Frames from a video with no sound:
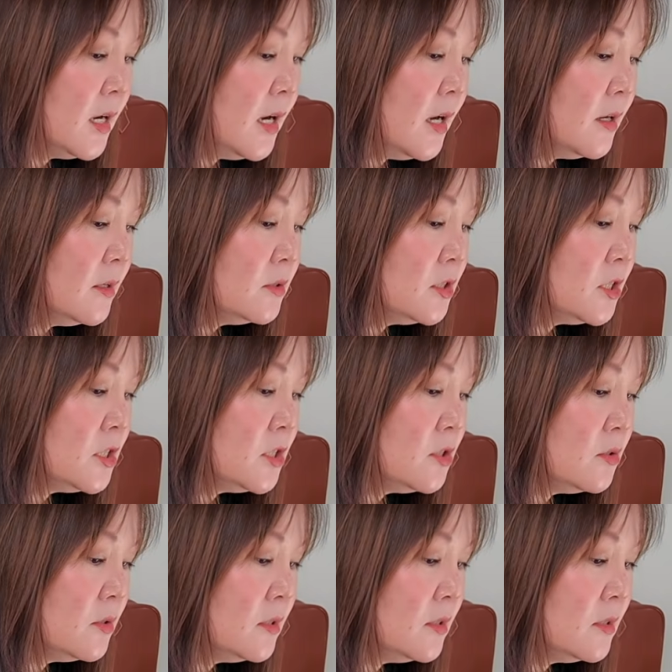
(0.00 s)
I'll just
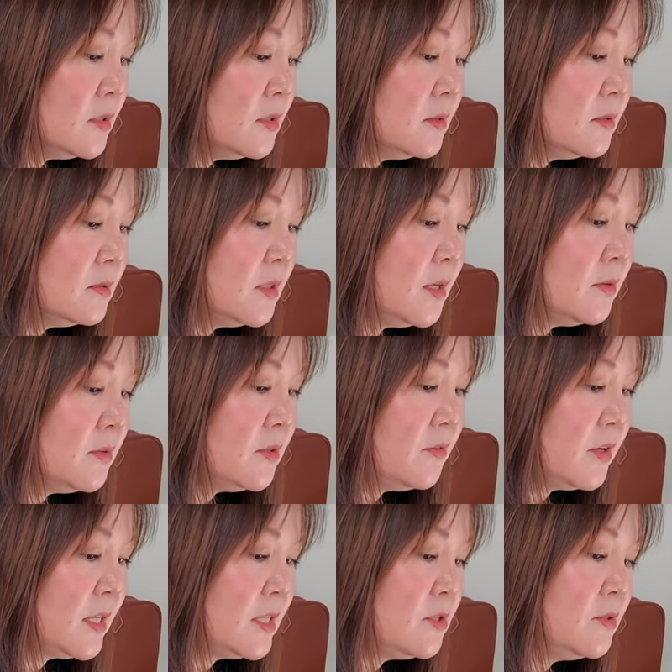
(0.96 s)
do a little, I wonder
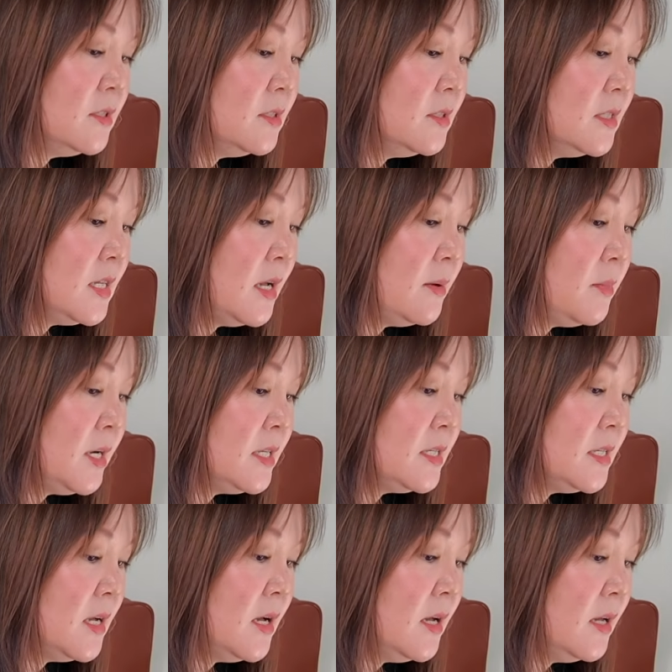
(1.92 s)
if I can do a little side by
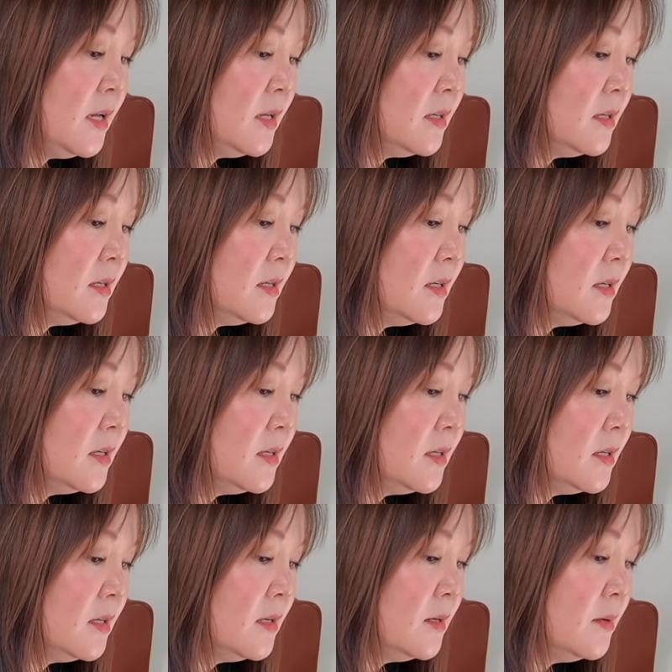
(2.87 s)
side.
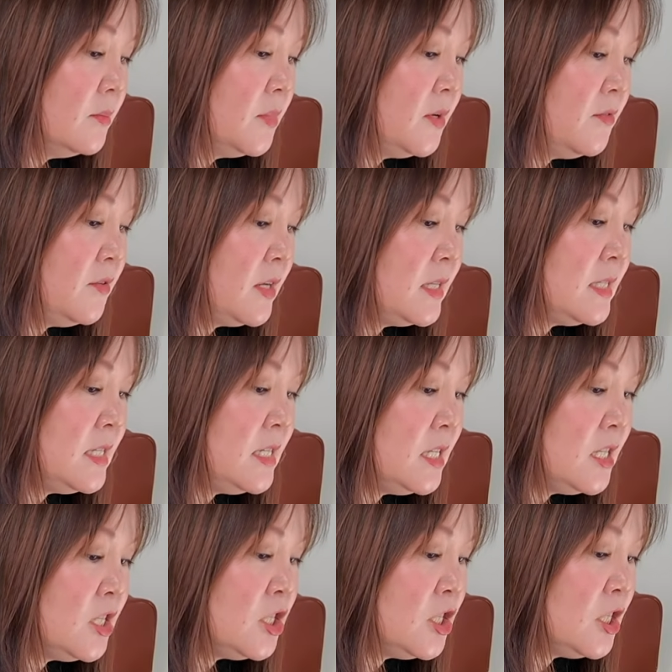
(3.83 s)
But if you can see,
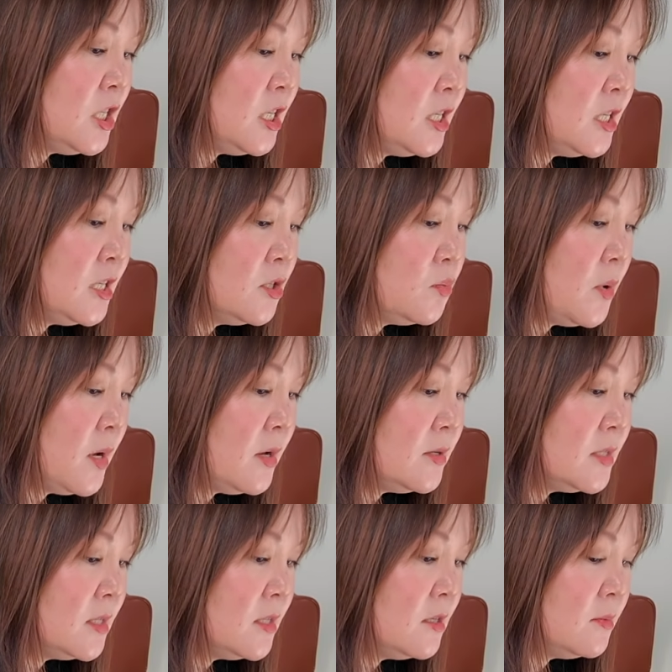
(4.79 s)
the sheen as well
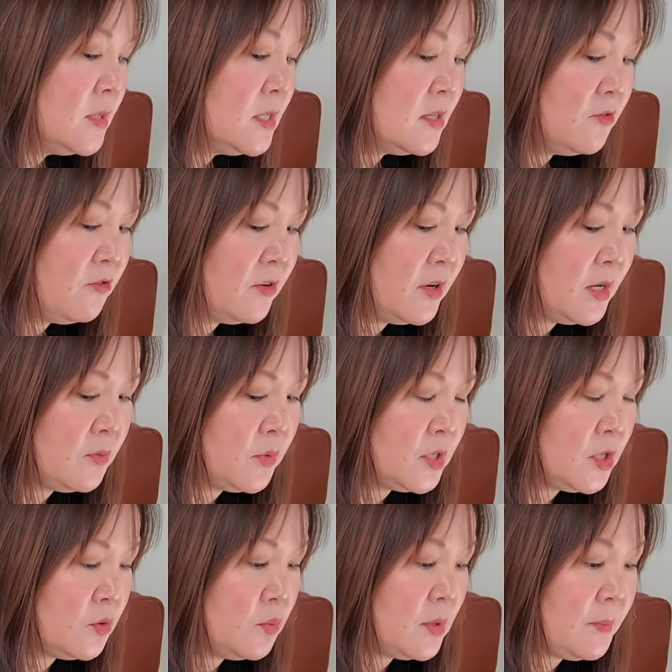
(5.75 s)
is a little bit different. When
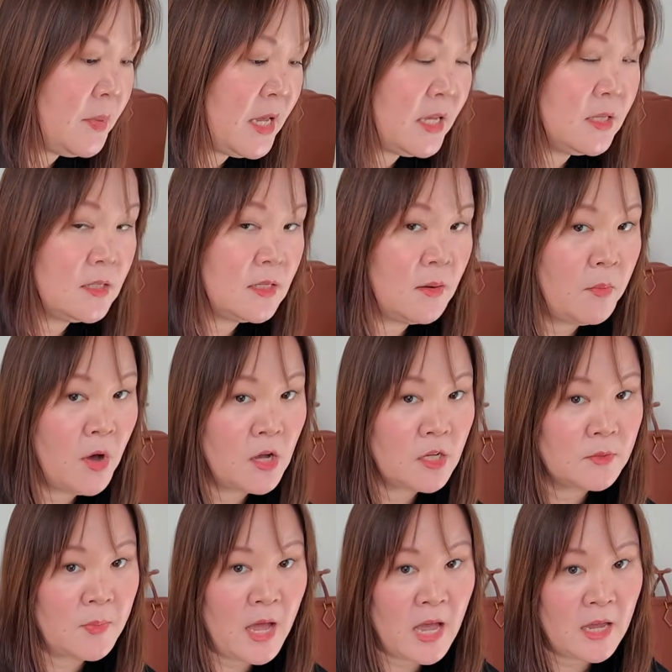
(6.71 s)
you repaint a
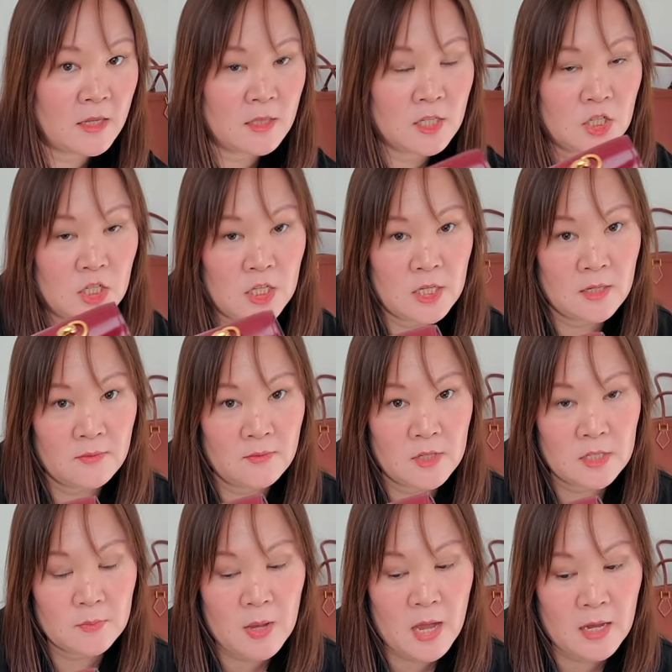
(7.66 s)
box bag, the sheen of
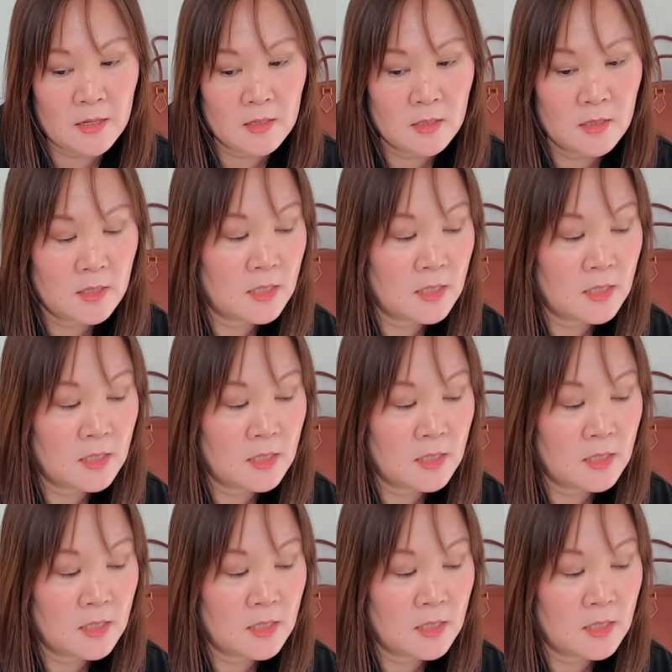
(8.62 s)
this bag